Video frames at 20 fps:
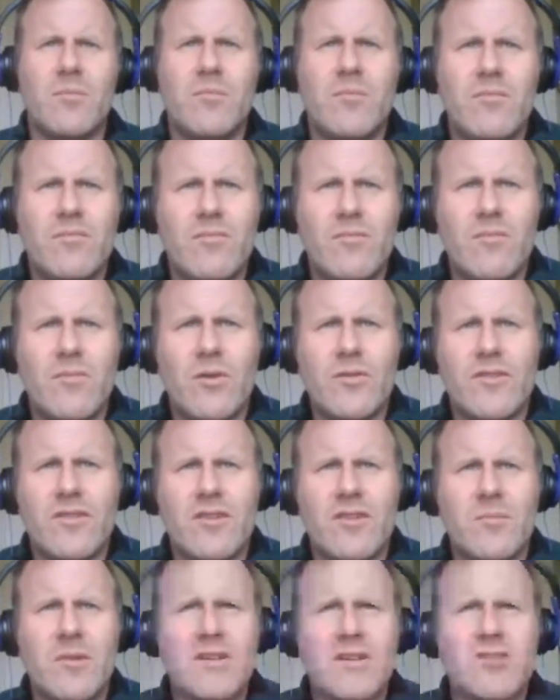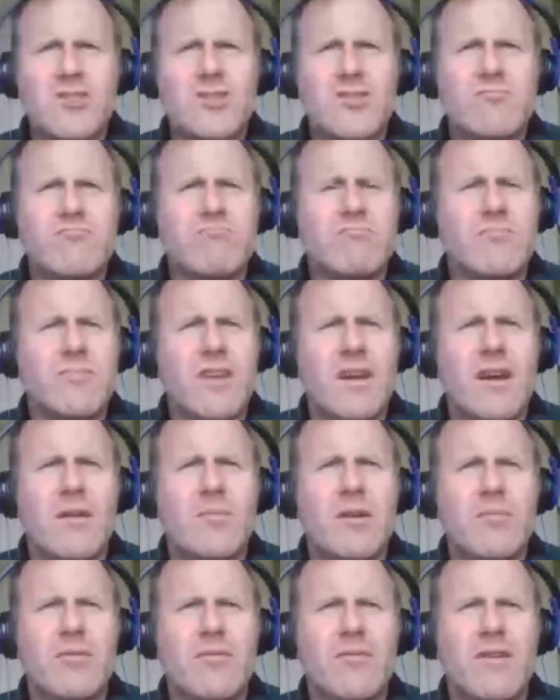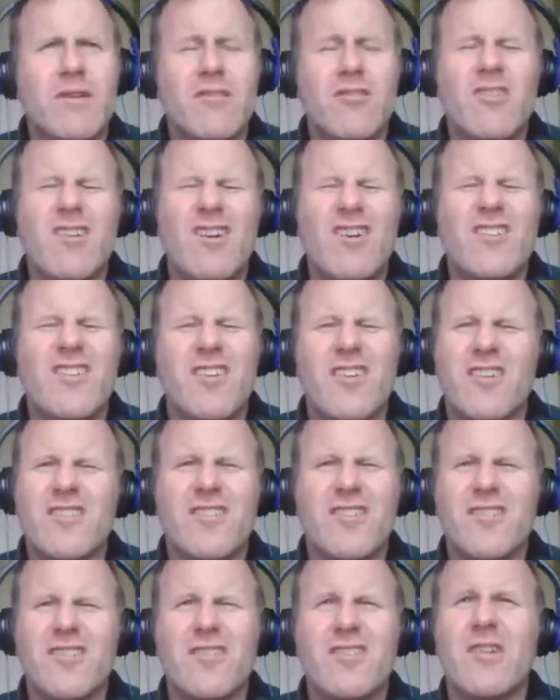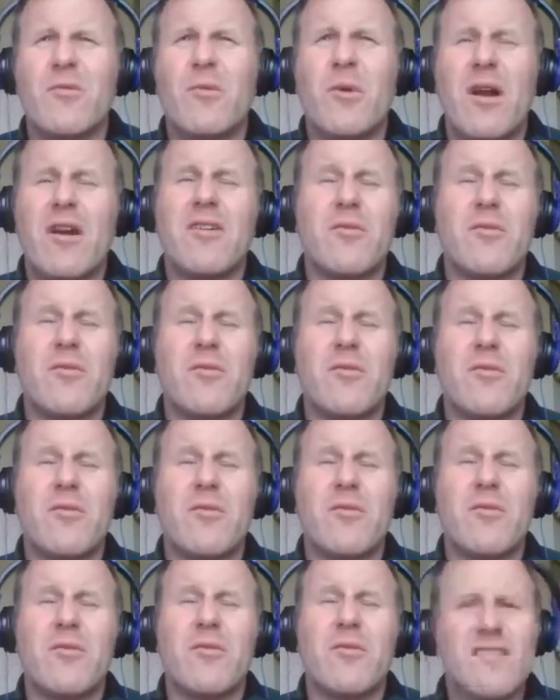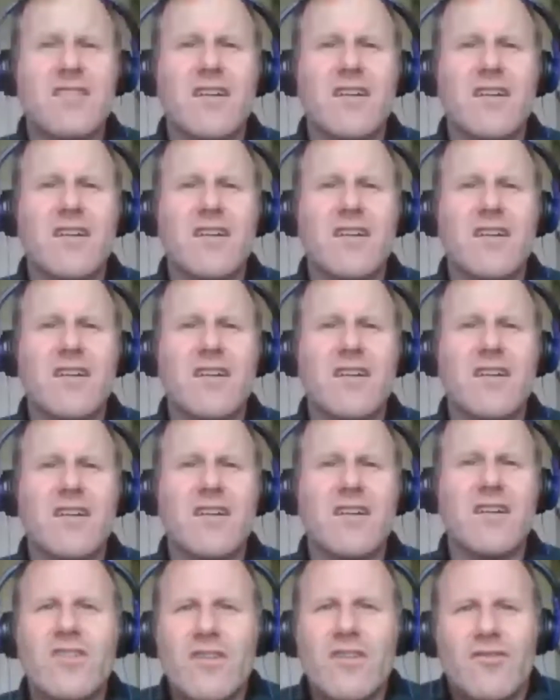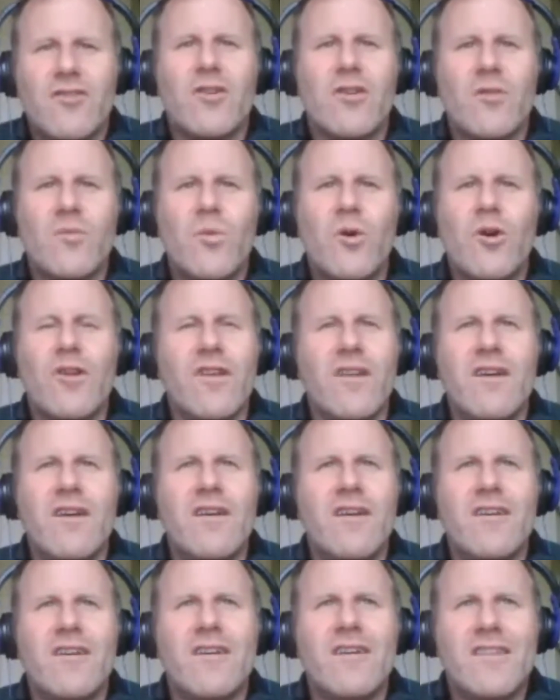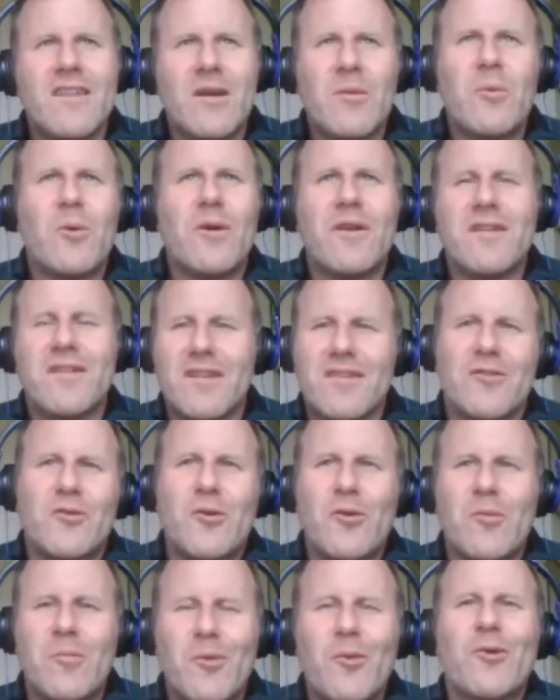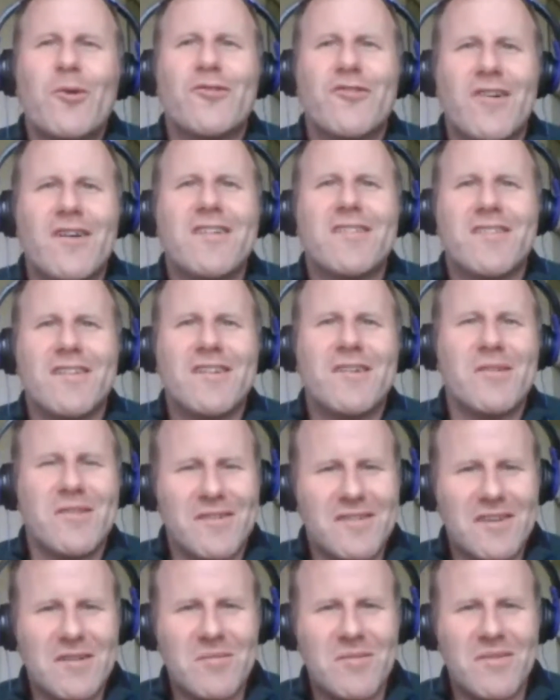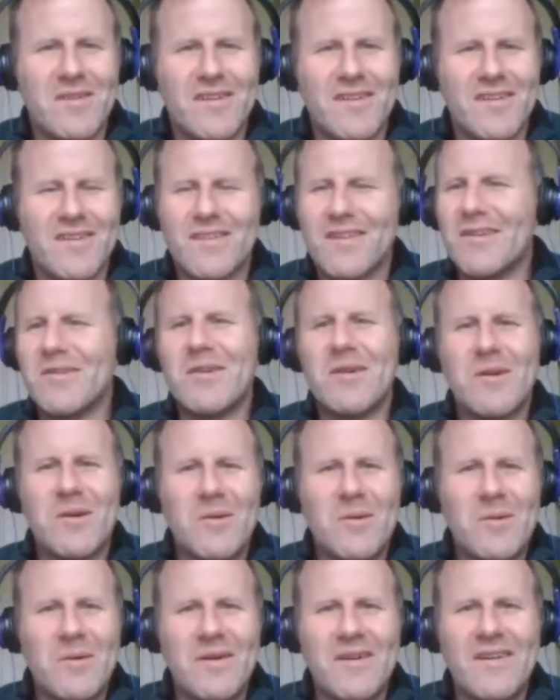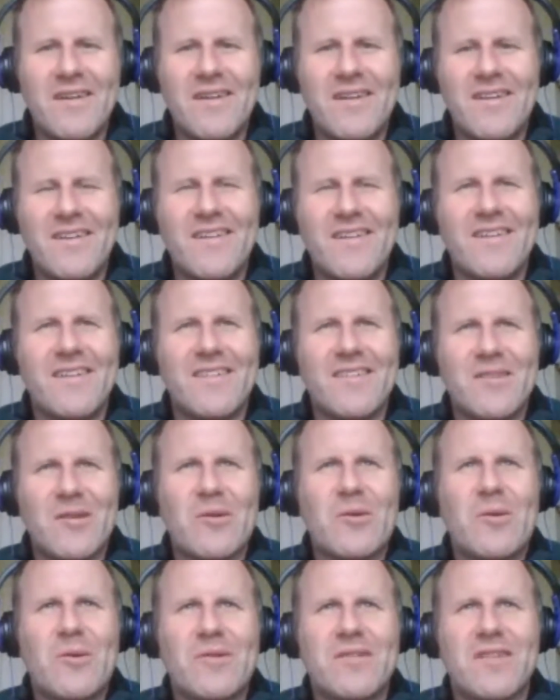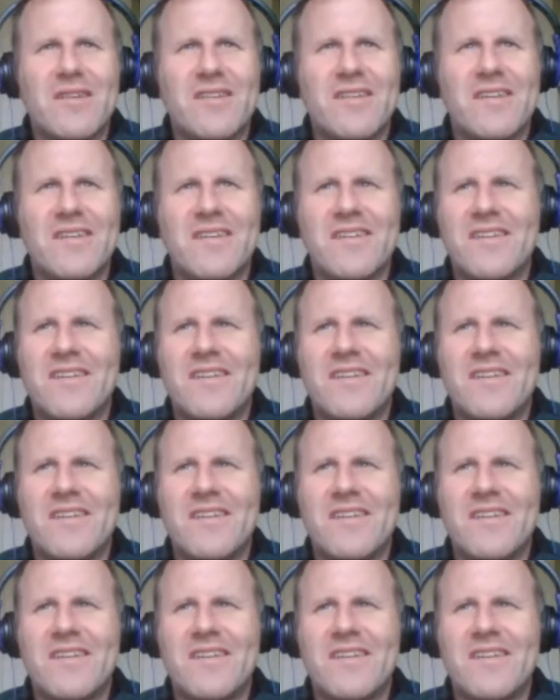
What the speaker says: Munster match, yeah, people were kind of going, oh, they're not, were they really deserving? Of course, they fucking won. They won it. They scored more tries than the other team. There you go. So, of course, they did.